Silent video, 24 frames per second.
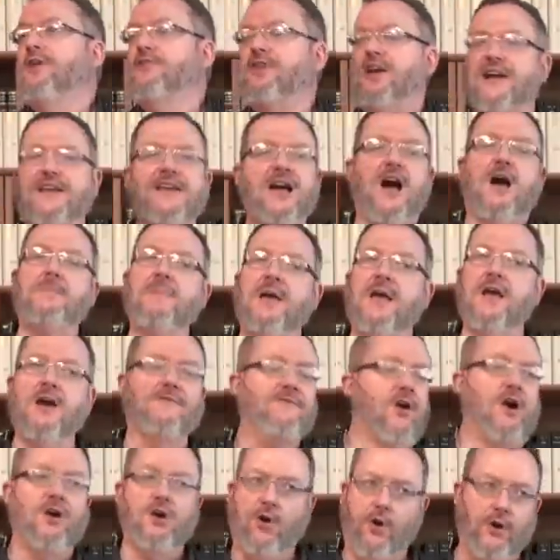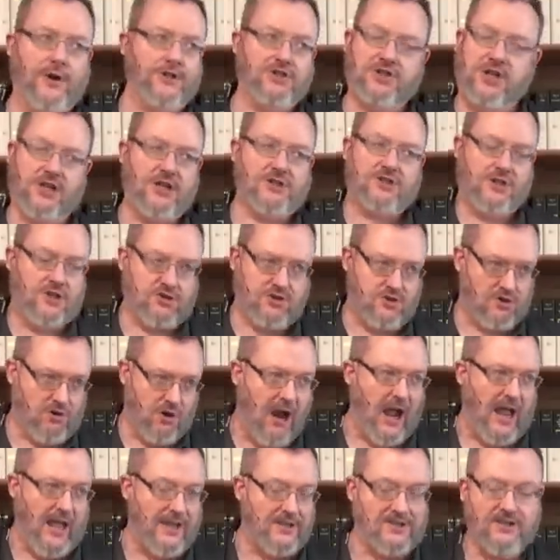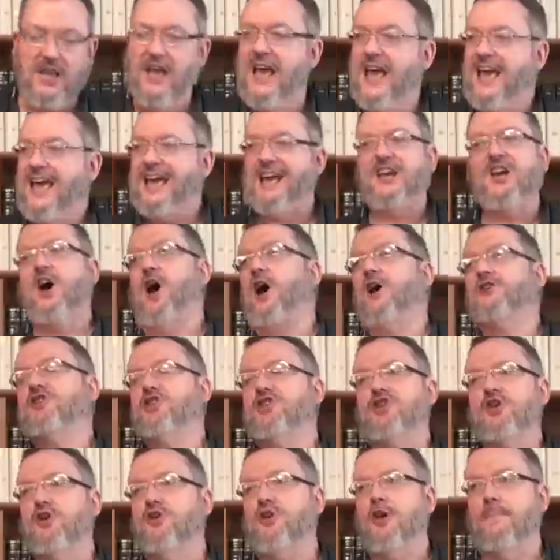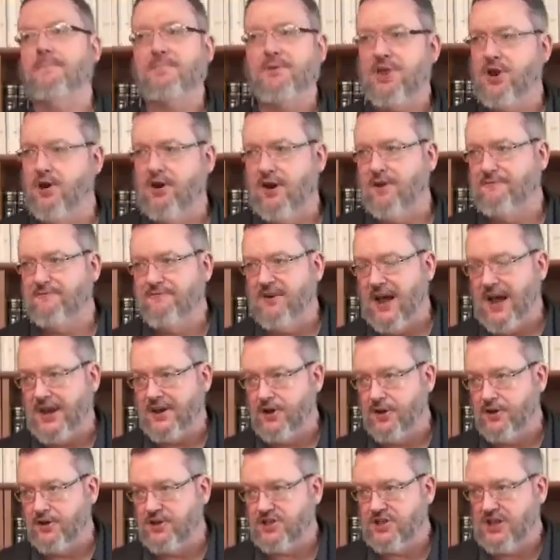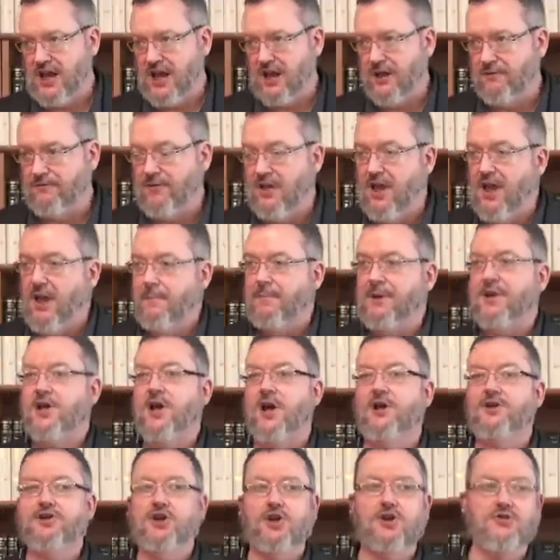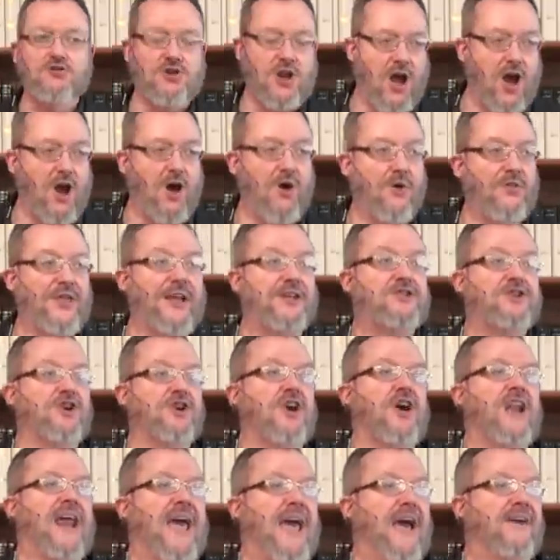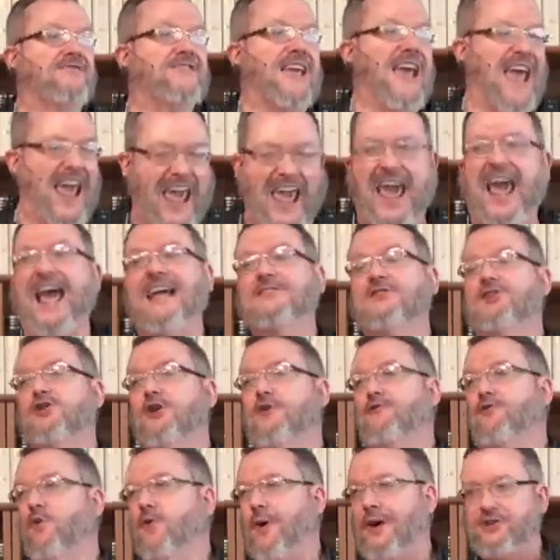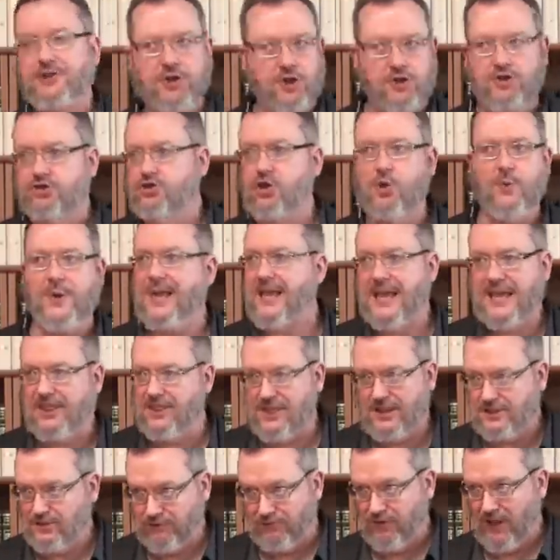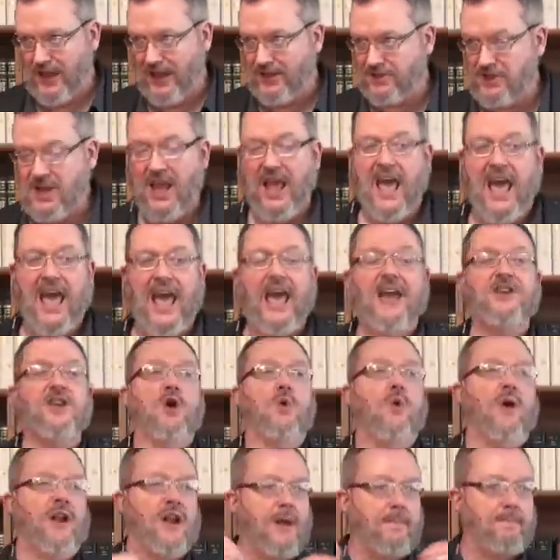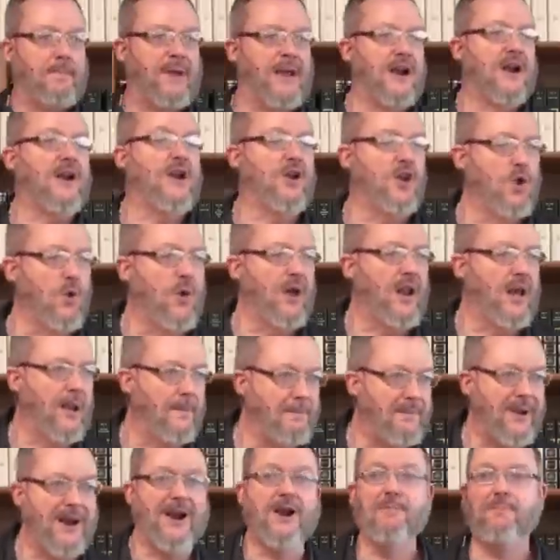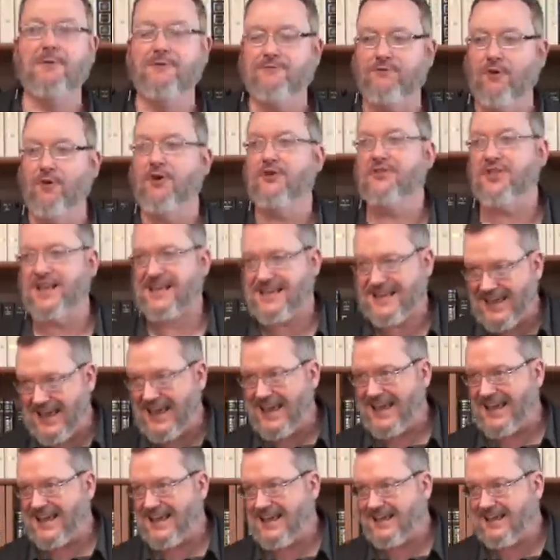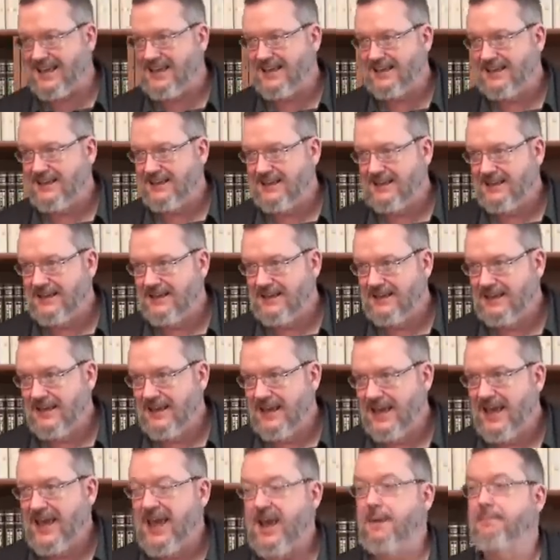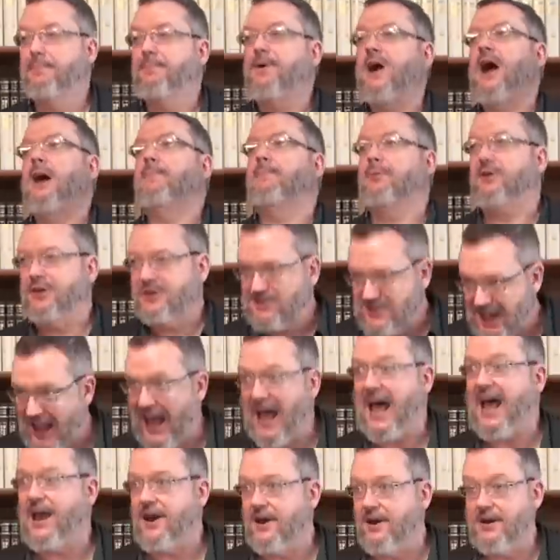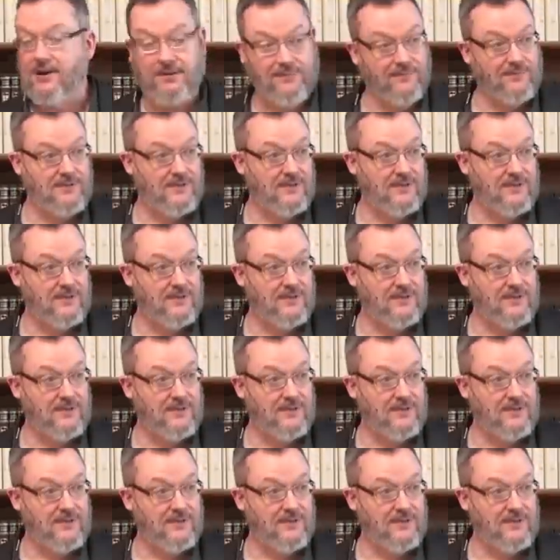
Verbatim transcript: the coming of our Lord Jesus Christ, it causes you to purify yourself because you know that you're going to have to answer for what you're doing in this flesh and you want to bear you want to appear before the king in proper attire